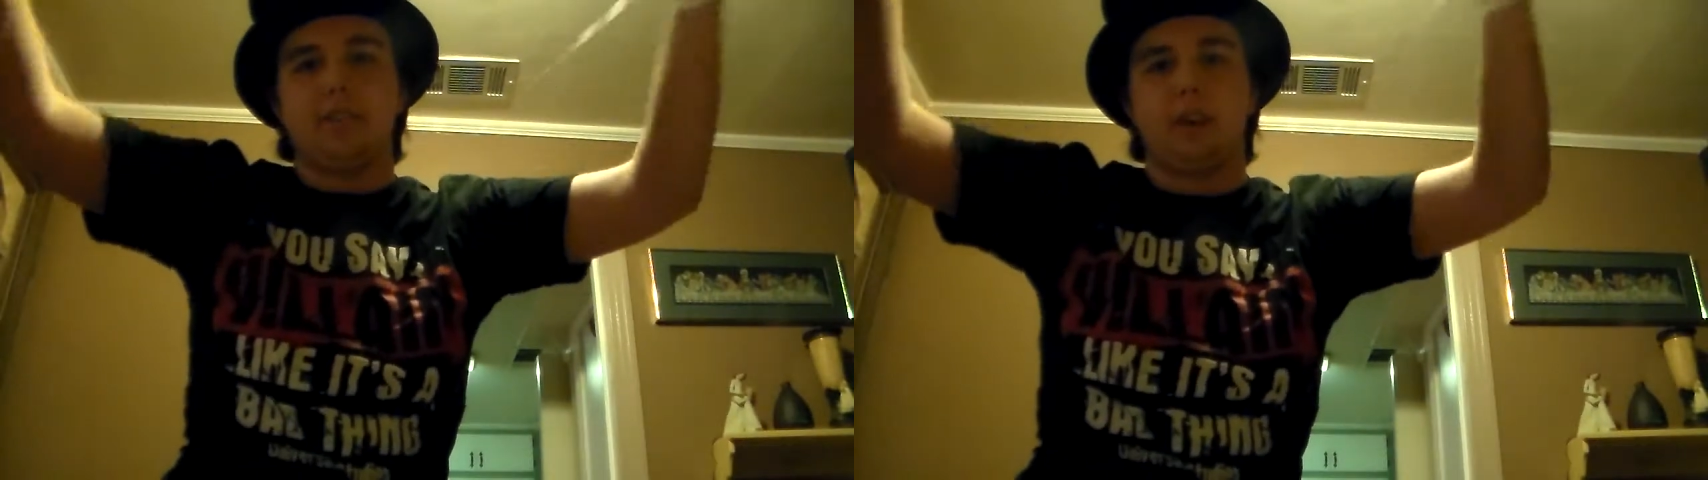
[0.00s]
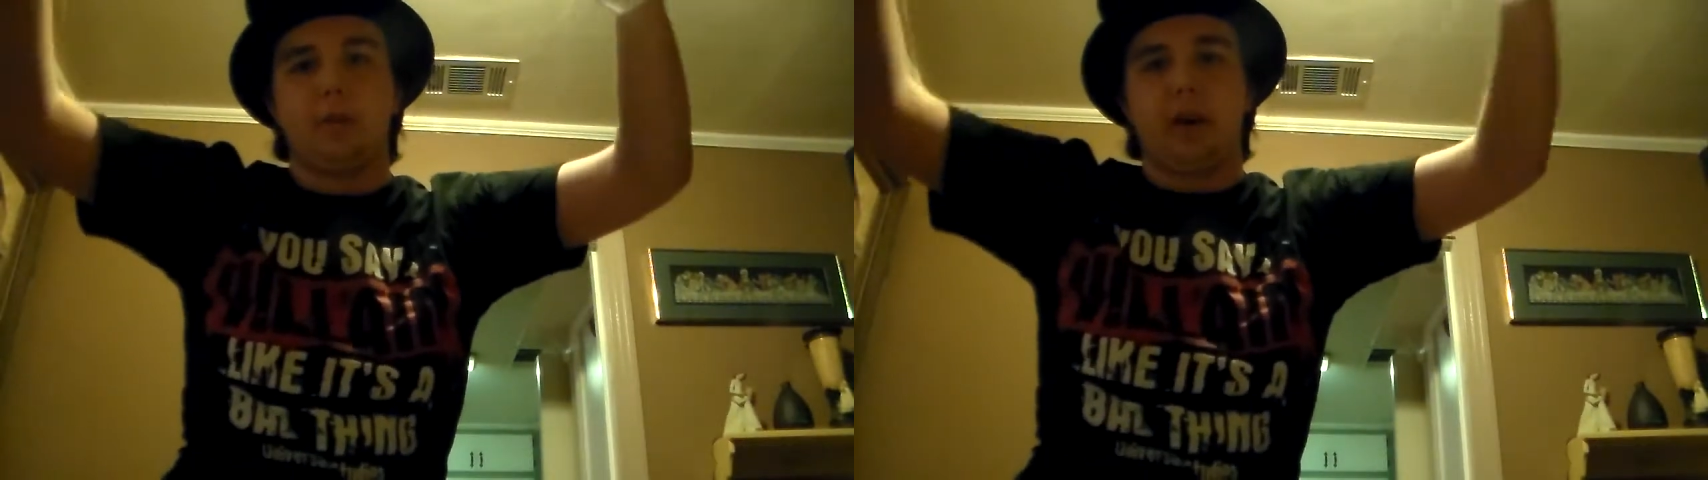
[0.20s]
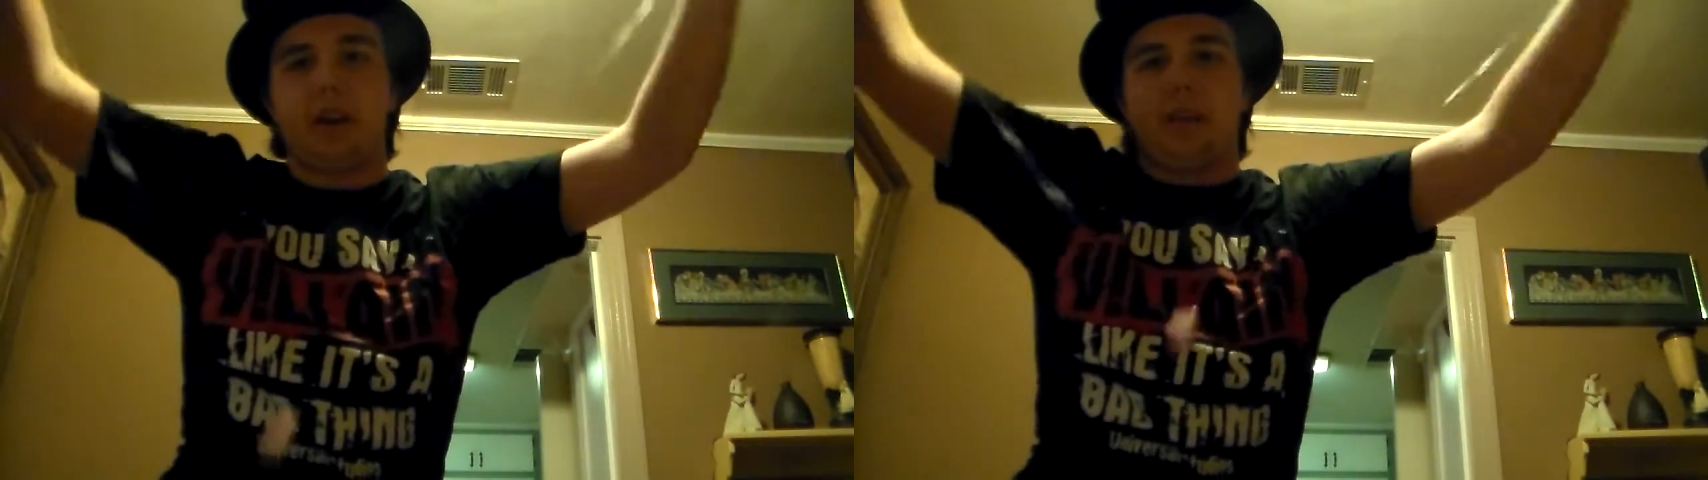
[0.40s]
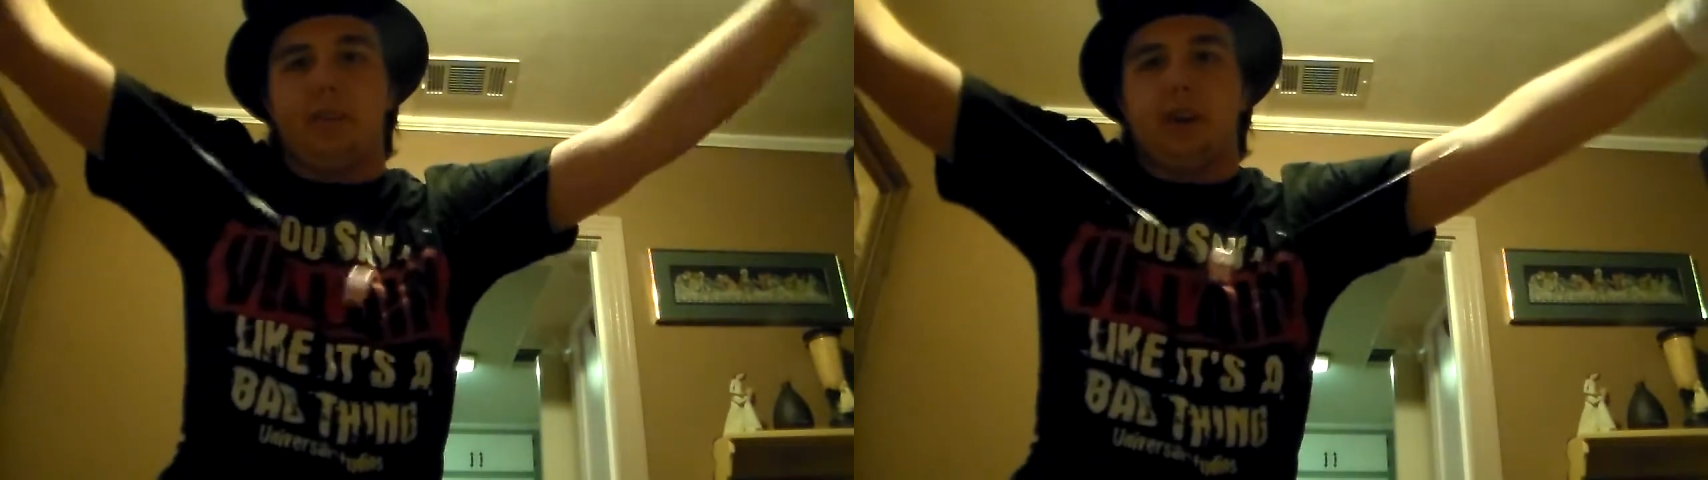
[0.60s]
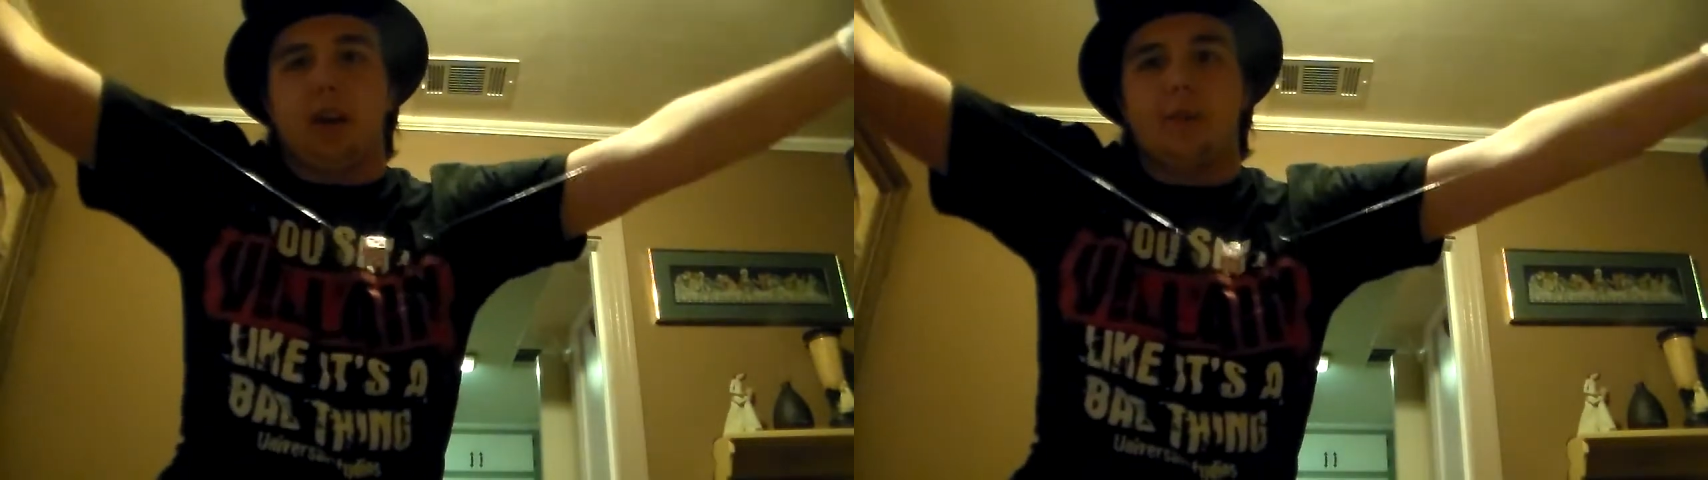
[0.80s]
so you're ready
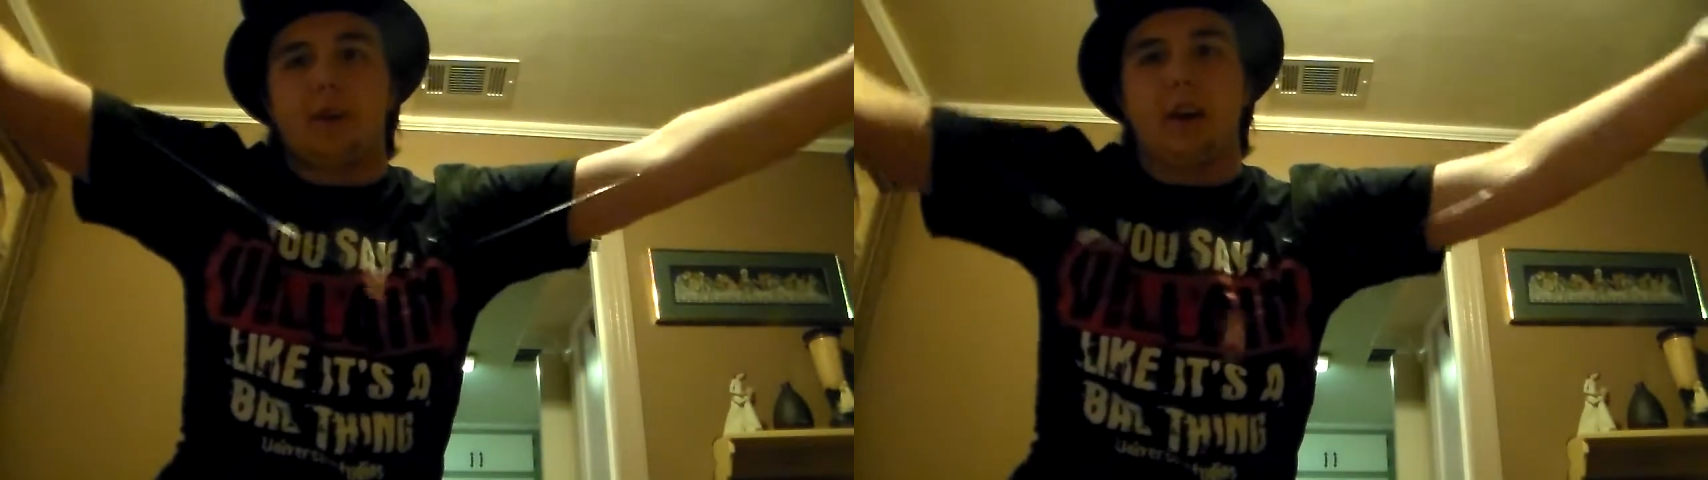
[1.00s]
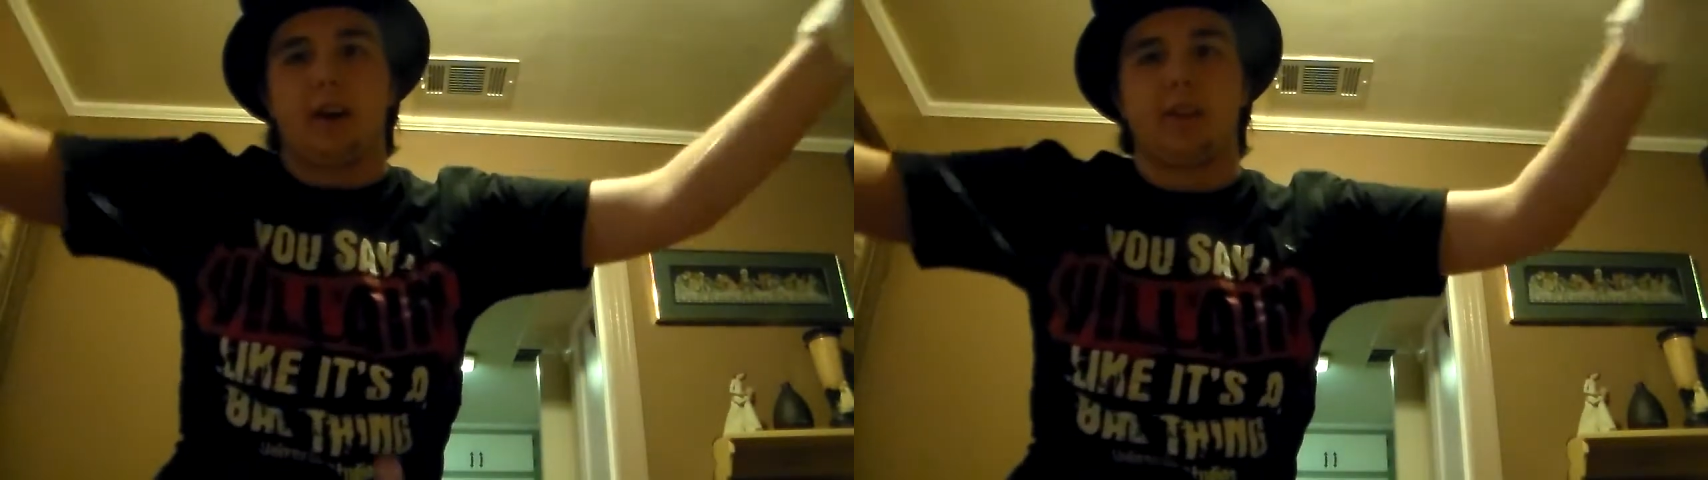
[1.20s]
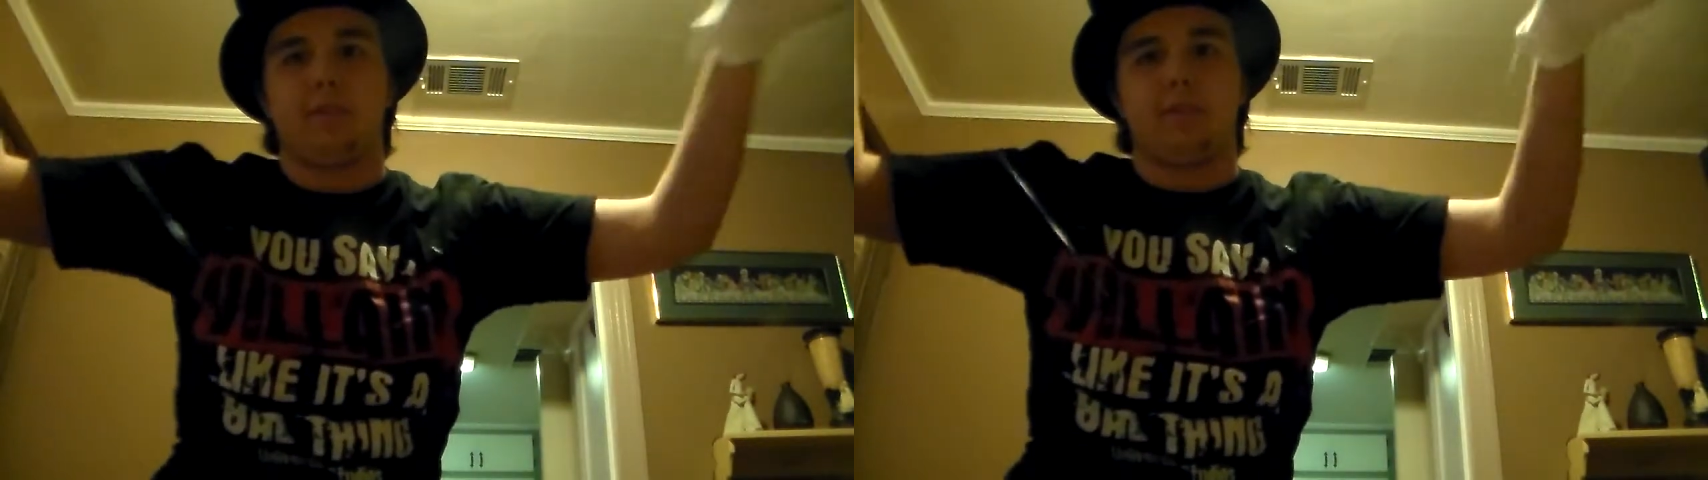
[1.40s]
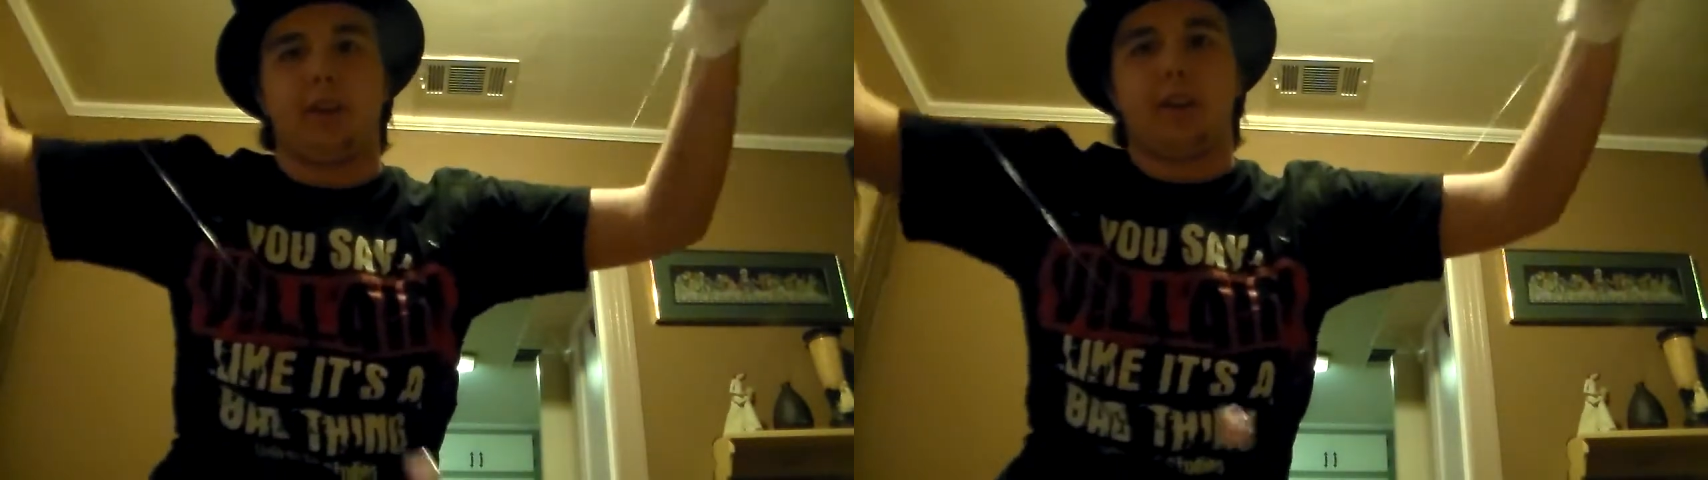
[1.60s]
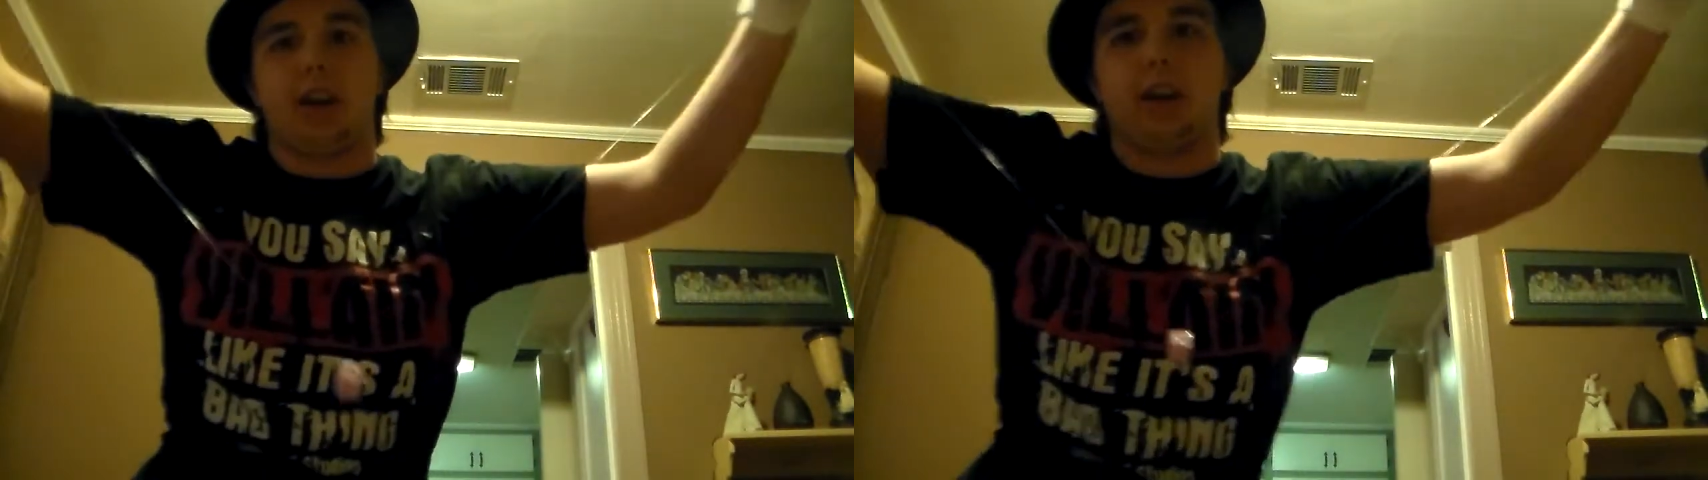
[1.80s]
for Comic-Con
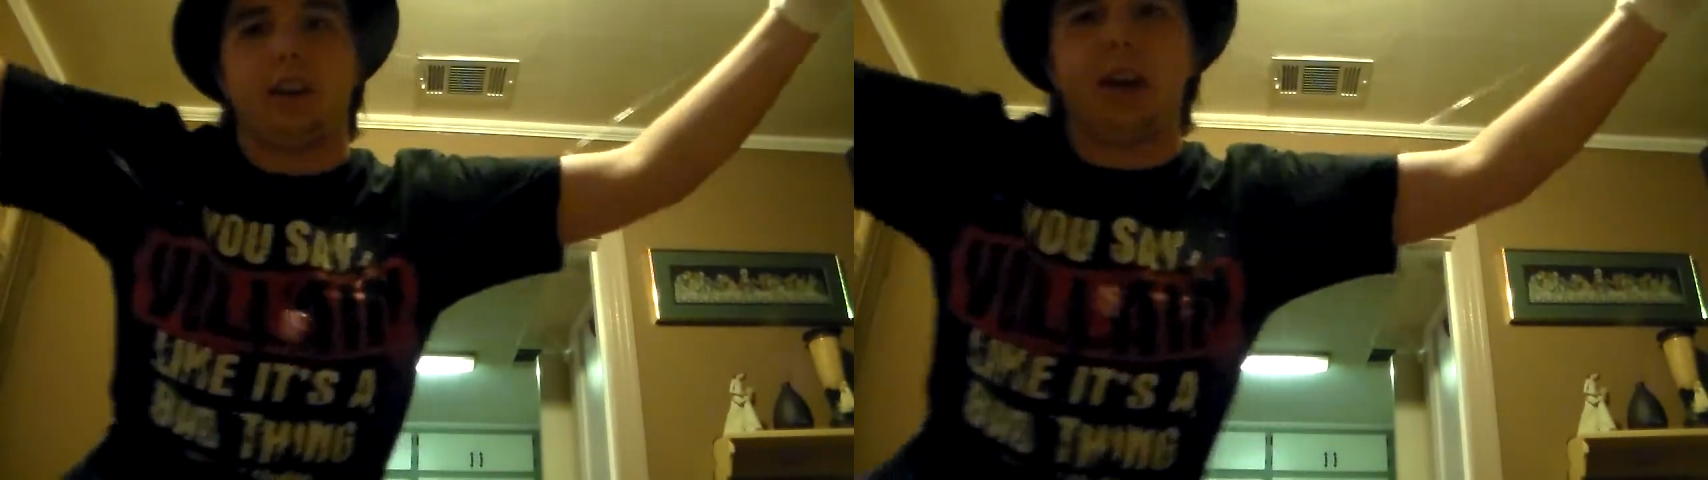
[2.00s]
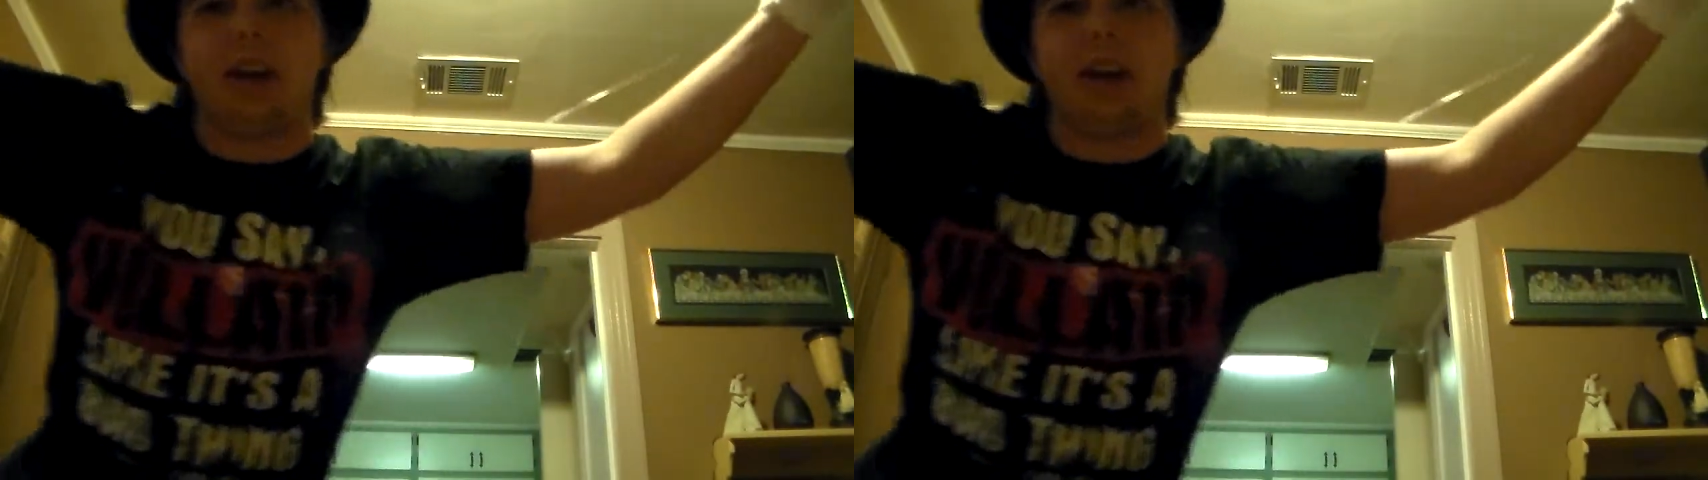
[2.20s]
for your king